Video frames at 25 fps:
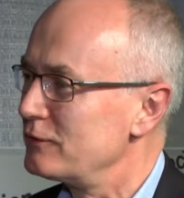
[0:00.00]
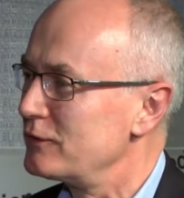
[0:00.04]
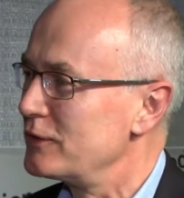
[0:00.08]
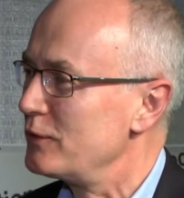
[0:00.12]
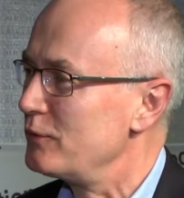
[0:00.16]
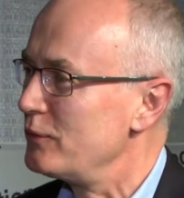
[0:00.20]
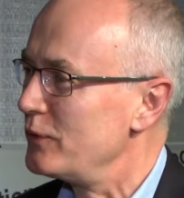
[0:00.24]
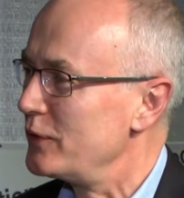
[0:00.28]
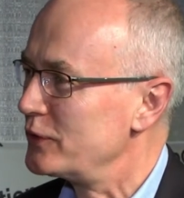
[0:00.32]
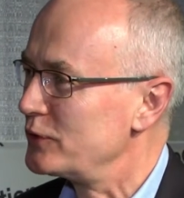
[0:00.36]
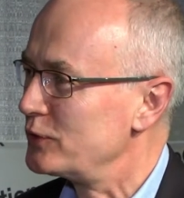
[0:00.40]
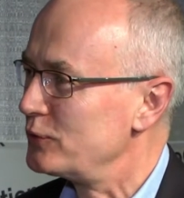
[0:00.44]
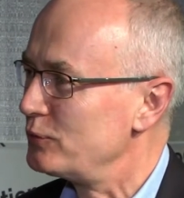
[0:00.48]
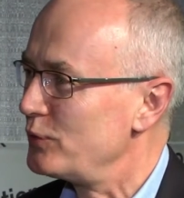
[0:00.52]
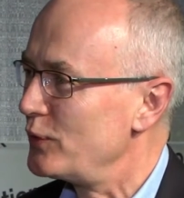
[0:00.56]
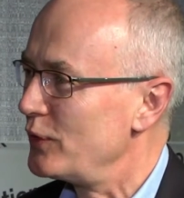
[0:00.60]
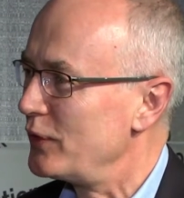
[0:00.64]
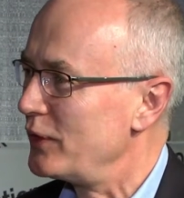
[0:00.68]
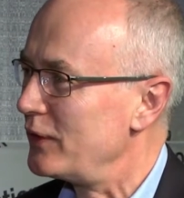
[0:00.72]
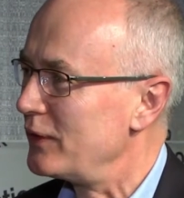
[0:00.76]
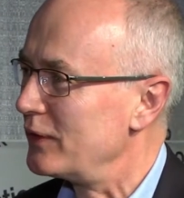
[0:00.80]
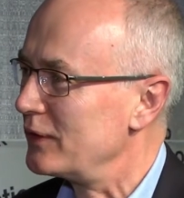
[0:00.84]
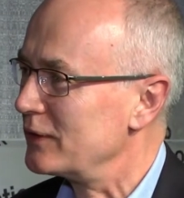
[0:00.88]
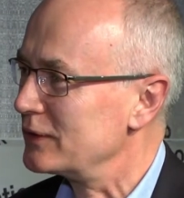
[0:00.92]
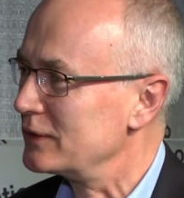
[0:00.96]
of commercial
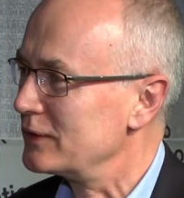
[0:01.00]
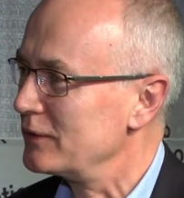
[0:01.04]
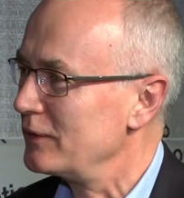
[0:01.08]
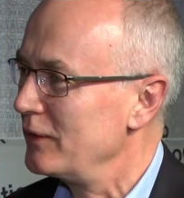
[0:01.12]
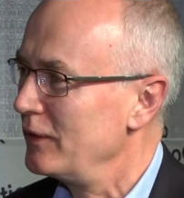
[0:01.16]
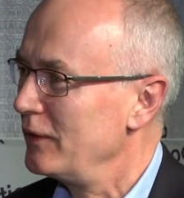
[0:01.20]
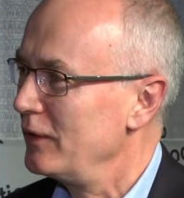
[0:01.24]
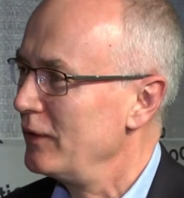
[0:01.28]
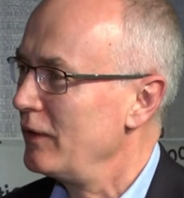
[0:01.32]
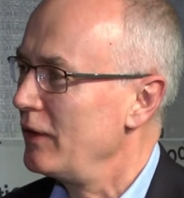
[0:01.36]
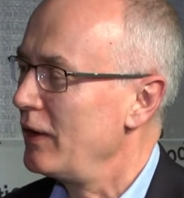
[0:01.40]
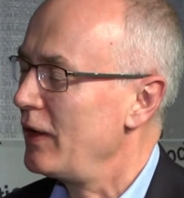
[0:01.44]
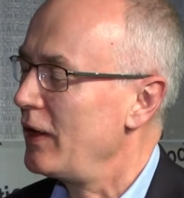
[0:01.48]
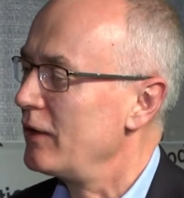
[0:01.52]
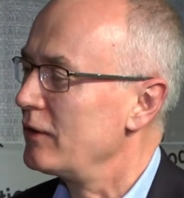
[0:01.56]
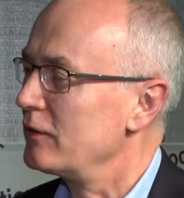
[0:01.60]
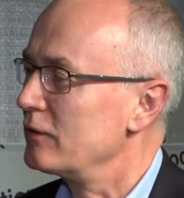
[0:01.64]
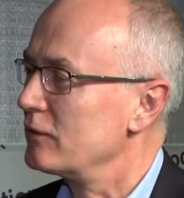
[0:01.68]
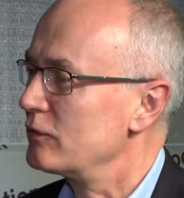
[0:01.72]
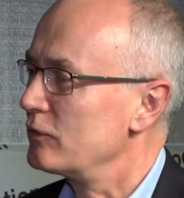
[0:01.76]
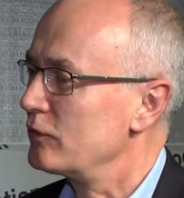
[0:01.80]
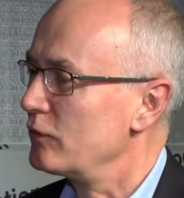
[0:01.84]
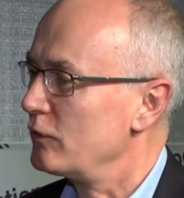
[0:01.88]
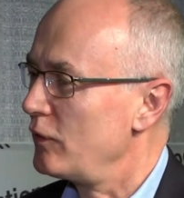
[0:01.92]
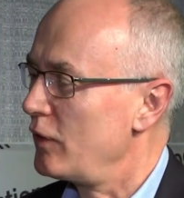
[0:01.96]
products,
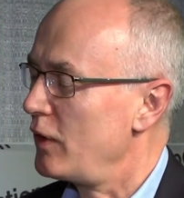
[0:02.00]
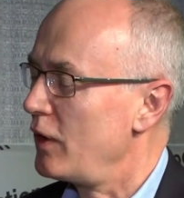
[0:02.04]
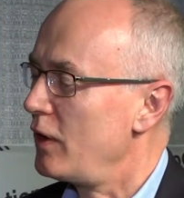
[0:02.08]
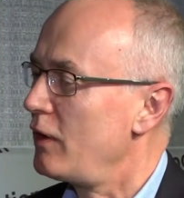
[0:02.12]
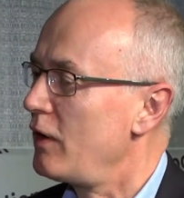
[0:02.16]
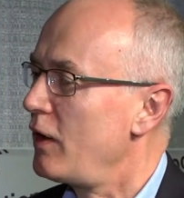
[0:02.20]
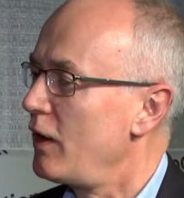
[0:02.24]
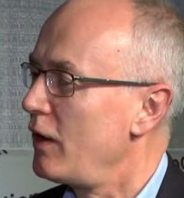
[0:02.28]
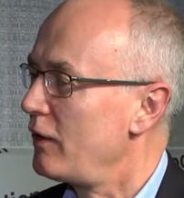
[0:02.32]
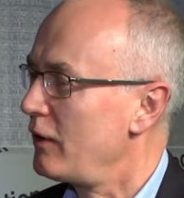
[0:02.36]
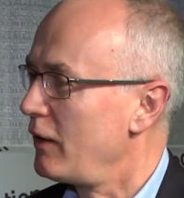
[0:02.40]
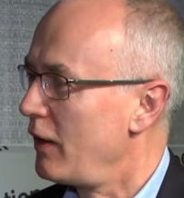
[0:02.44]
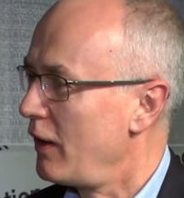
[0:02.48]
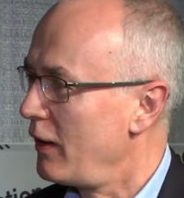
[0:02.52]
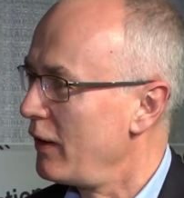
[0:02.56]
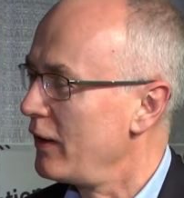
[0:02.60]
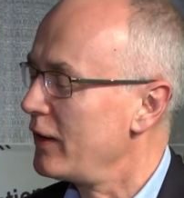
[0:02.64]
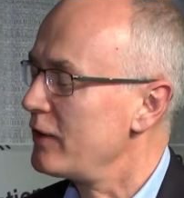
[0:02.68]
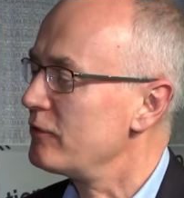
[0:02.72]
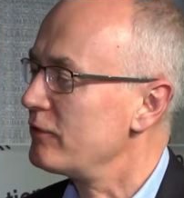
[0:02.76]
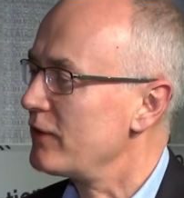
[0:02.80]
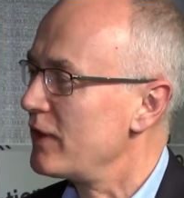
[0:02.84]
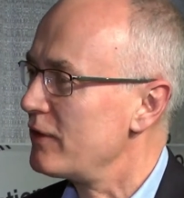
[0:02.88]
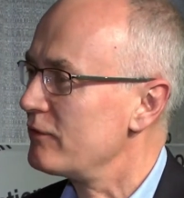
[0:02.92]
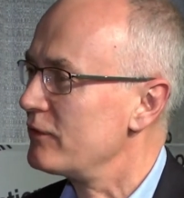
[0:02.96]
and our
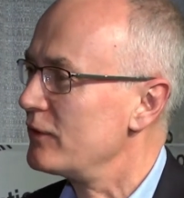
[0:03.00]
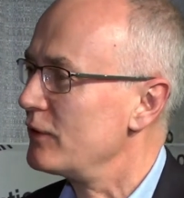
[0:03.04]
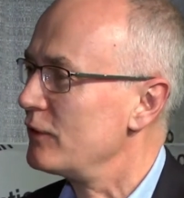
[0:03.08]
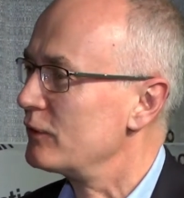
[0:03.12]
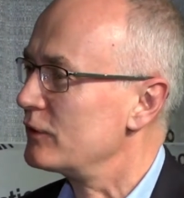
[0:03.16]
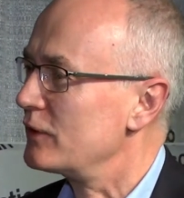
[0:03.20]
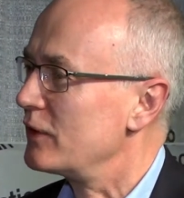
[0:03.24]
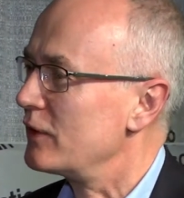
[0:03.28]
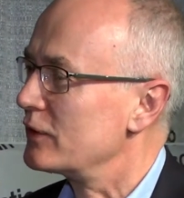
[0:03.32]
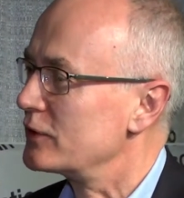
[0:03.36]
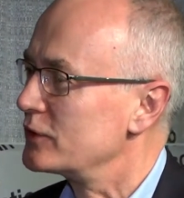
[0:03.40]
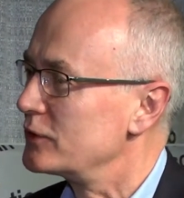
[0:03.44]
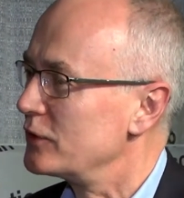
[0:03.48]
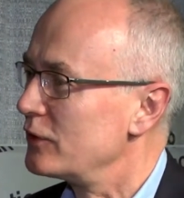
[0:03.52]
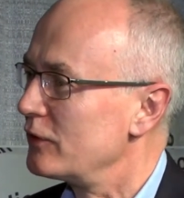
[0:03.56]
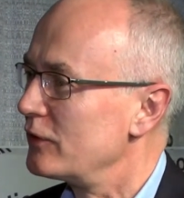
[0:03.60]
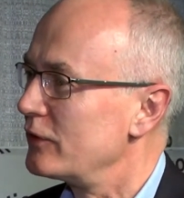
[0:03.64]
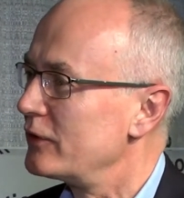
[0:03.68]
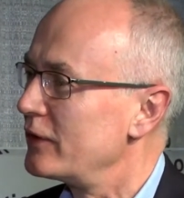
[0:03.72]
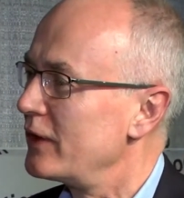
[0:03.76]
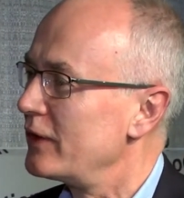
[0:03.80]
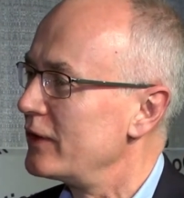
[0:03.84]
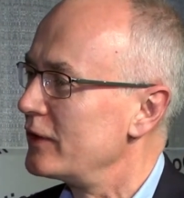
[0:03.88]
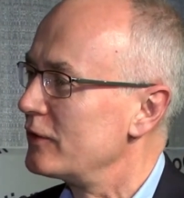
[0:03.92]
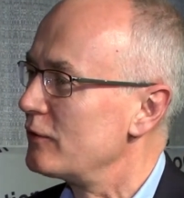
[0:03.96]
high flavanol dark
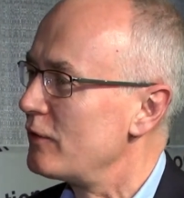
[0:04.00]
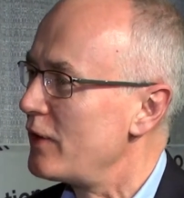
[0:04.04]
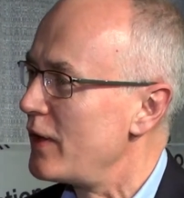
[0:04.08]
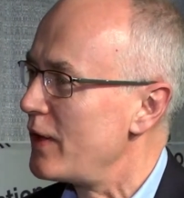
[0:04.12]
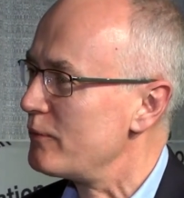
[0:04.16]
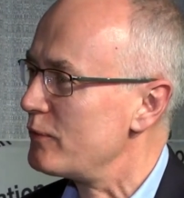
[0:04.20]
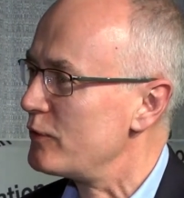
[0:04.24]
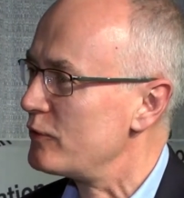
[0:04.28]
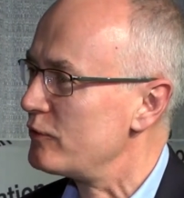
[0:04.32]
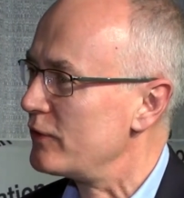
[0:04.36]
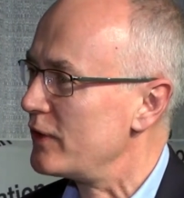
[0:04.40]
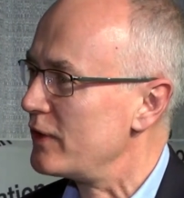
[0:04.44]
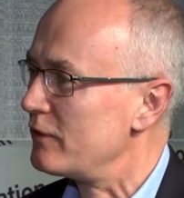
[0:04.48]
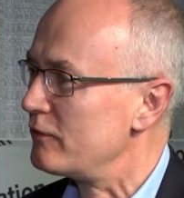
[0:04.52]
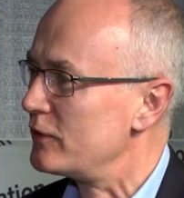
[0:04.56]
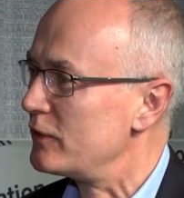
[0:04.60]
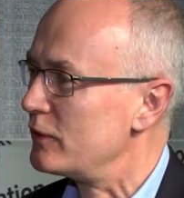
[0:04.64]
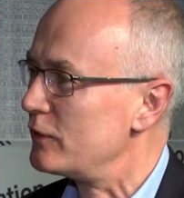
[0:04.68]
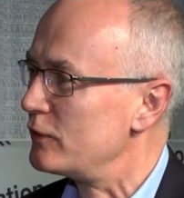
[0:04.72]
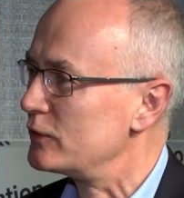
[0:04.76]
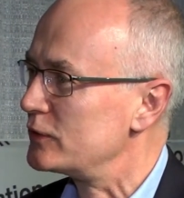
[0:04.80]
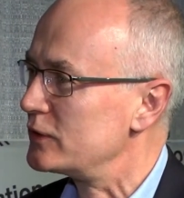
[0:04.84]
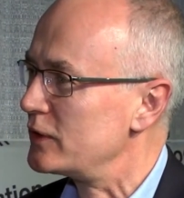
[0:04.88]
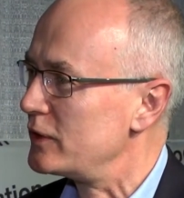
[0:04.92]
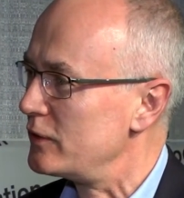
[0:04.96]
chocolate had a gram of
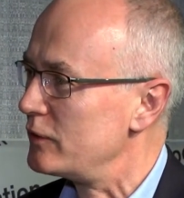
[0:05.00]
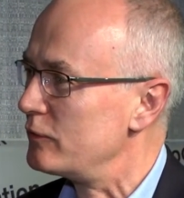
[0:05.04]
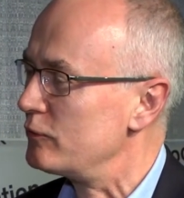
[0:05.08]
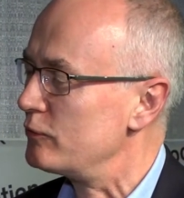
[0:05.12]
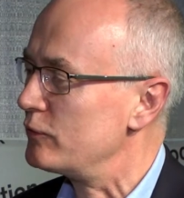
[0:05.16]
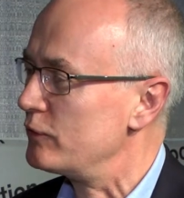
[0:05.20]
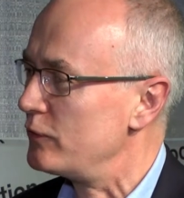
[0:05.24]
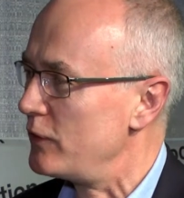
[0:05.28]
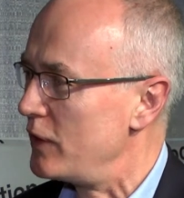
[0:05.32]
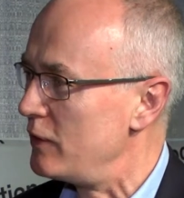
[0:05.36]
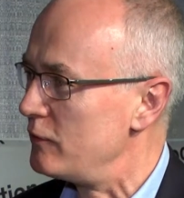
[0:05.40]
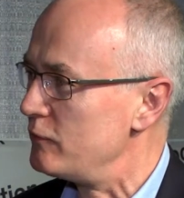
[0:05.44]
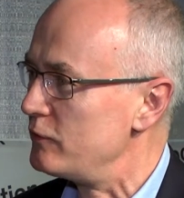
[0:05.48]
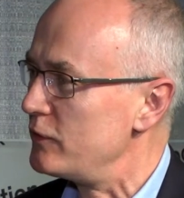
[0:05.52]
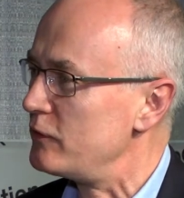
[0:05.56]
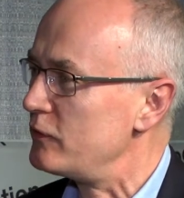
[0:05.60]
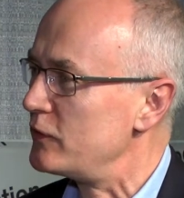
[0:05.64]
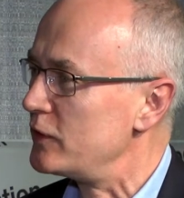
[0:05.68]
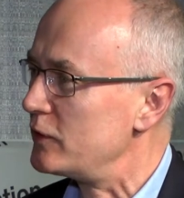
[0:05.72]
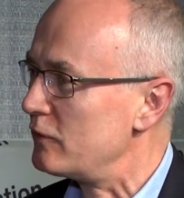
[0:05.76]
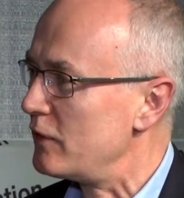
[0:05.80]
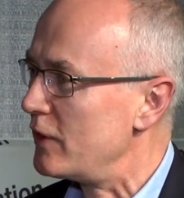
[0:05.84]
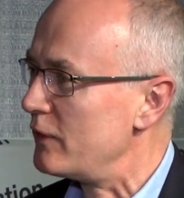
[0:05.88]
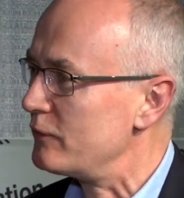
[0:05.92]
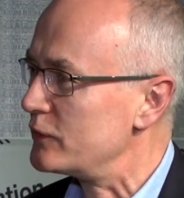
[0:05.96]
flavanols in, in
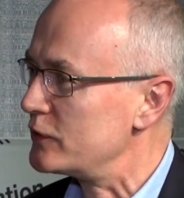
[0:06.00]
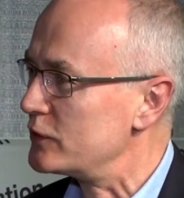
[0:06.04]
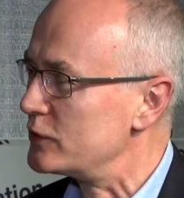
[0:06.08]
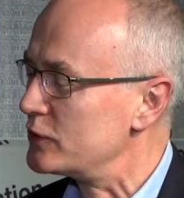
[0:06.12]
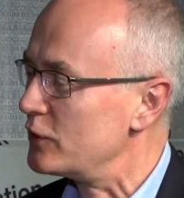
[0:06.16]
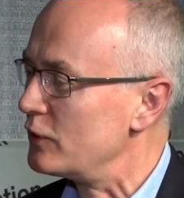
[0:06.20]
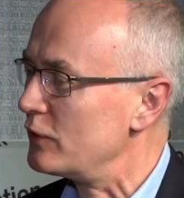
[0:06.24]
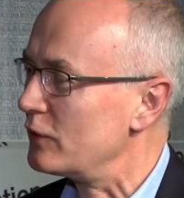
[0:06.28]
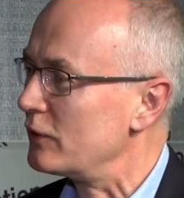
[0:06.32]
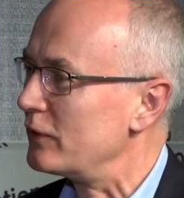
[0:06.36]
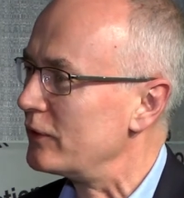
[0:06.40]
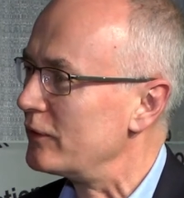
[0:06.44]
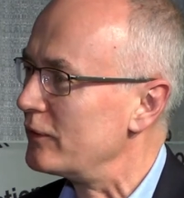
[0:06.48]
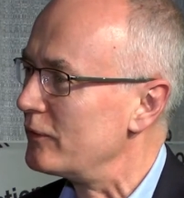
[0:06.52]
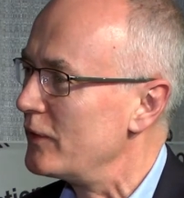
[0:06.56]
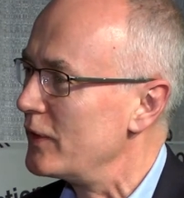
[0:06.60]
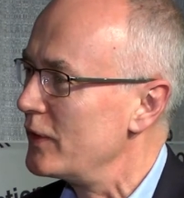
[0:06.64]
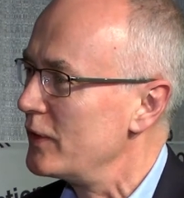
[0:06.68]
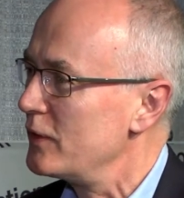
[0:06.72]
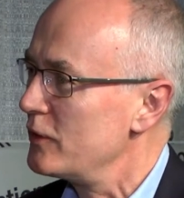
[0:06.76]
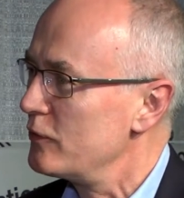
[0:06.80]
fifty grams of chocolate.